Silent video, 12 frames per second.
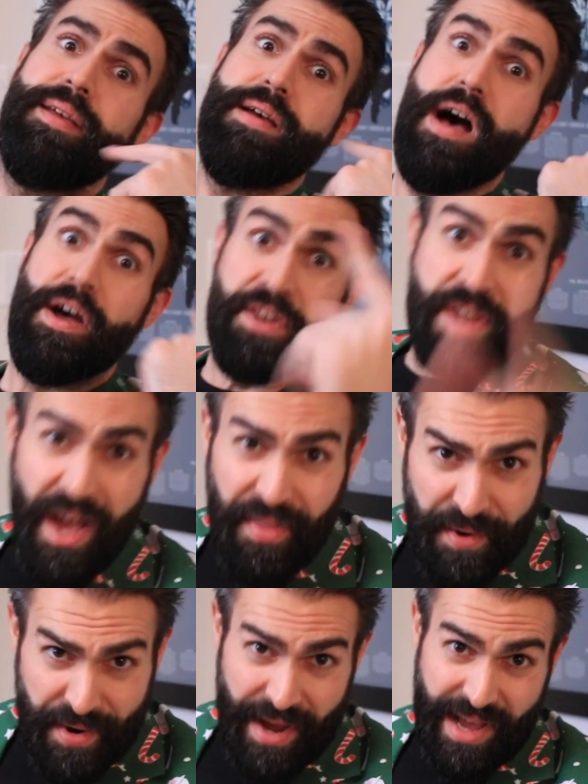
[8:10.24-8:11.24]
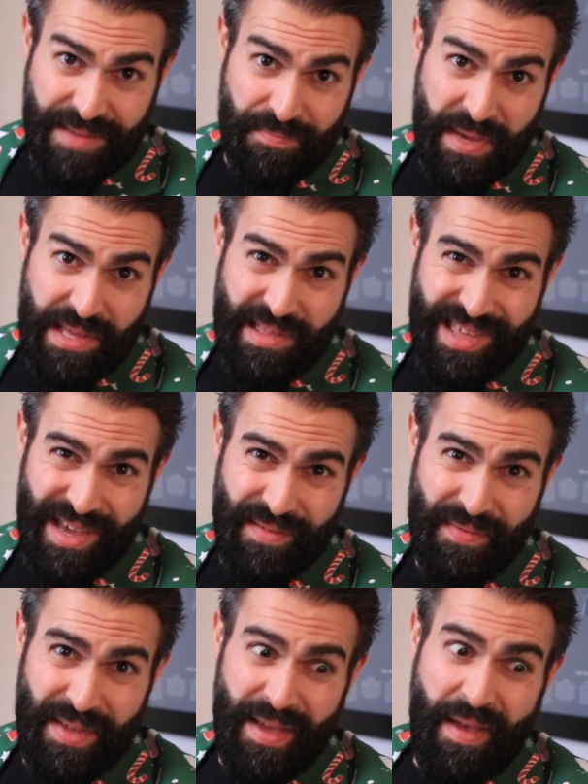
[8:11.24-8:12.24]
Another Hypebeast
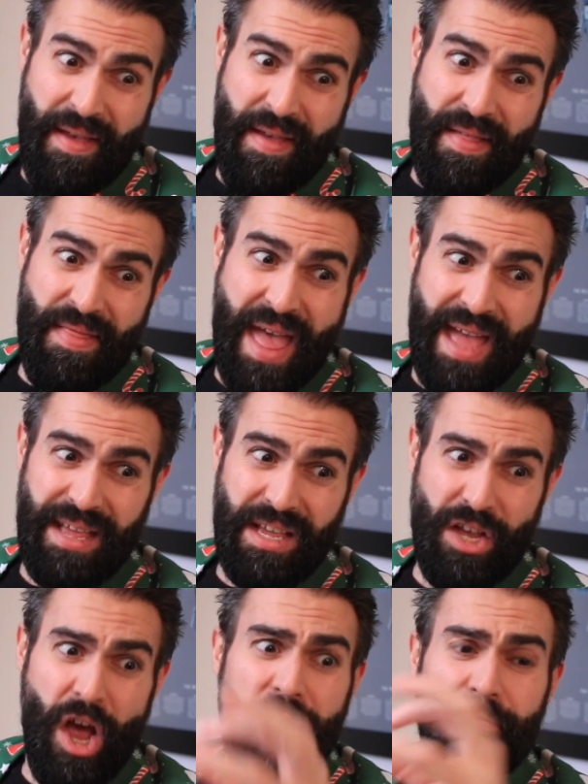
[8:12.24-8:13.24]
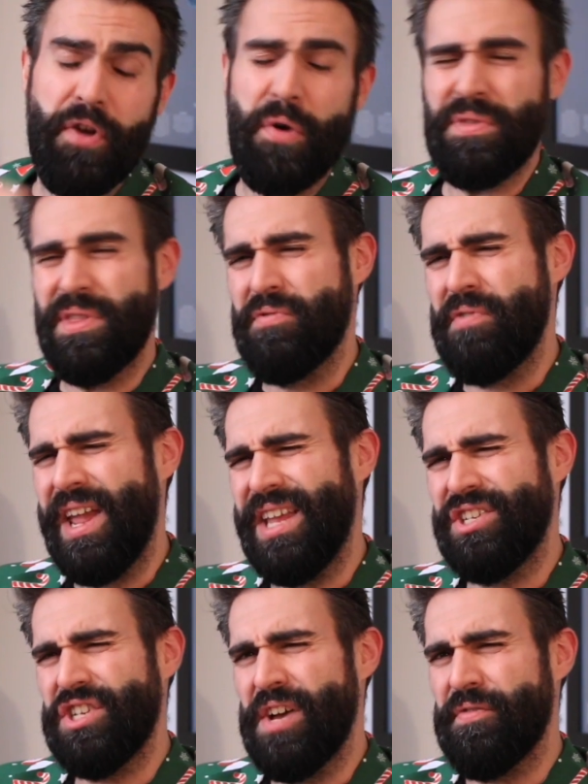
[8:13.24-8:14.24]
gift that kind of goes in the
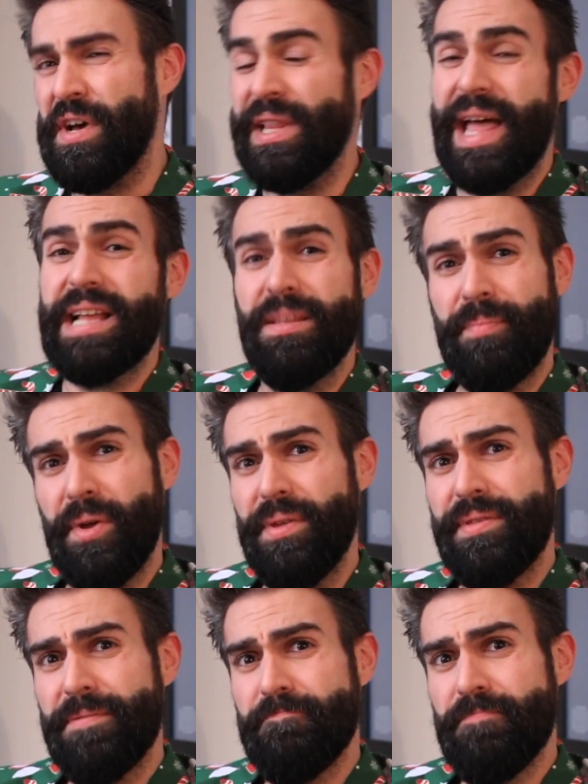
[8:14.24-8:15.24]
range of collectibles,